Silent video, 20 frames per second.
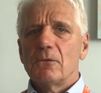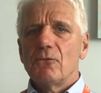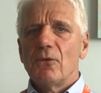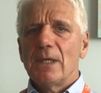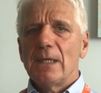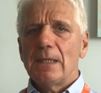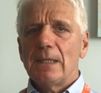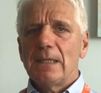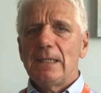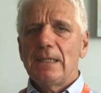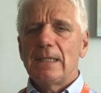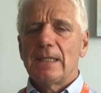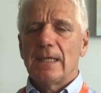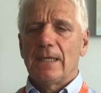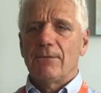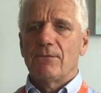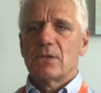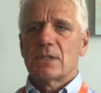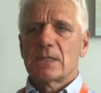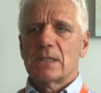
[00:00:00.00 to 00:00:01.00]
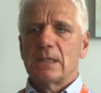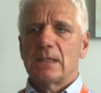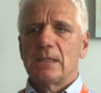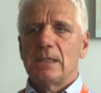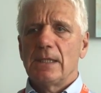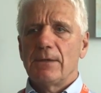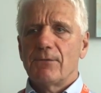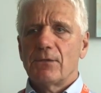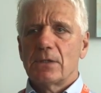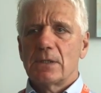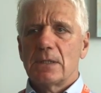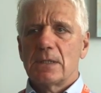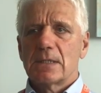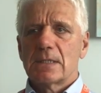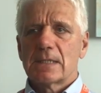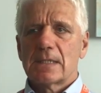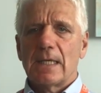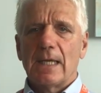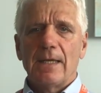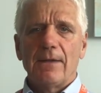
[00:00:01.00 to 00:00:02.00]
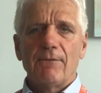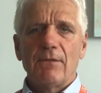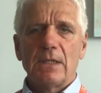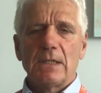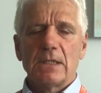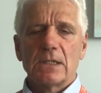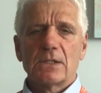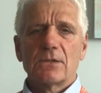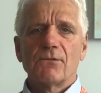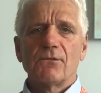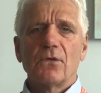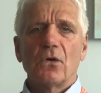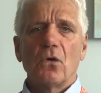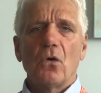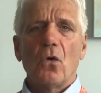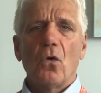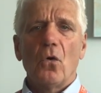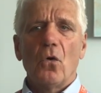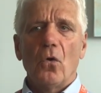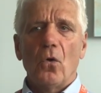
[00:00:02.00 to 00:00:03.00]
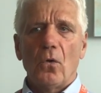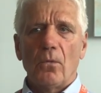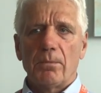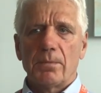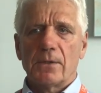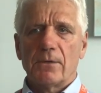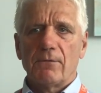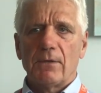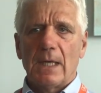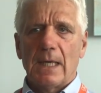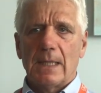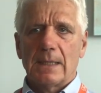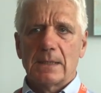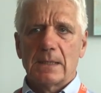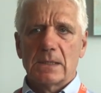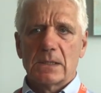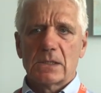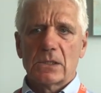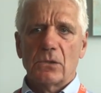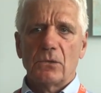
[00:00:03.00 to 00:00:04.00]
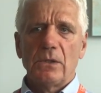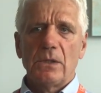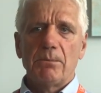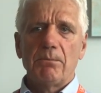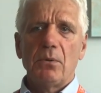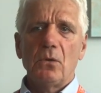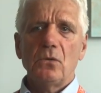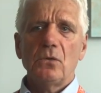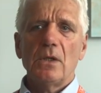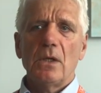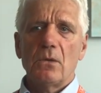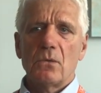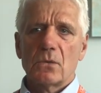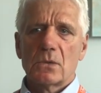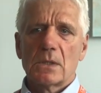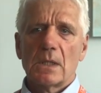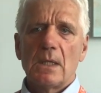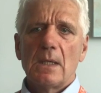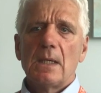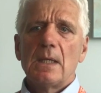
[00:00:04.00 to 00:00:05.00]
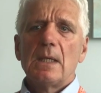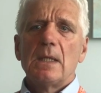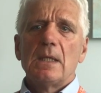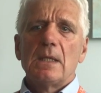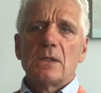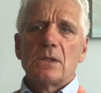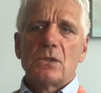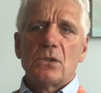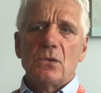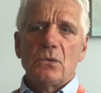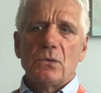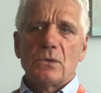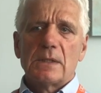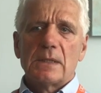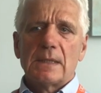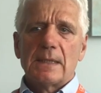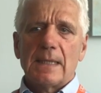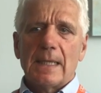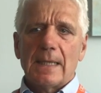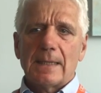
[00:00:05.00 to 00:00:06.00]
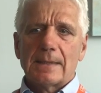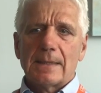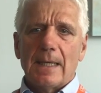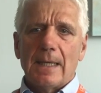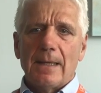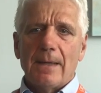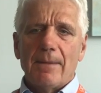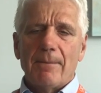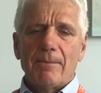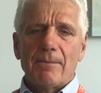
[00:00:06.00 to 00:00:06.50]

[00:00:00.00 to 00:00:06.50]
really gives significant savings for all providers. So you put those two together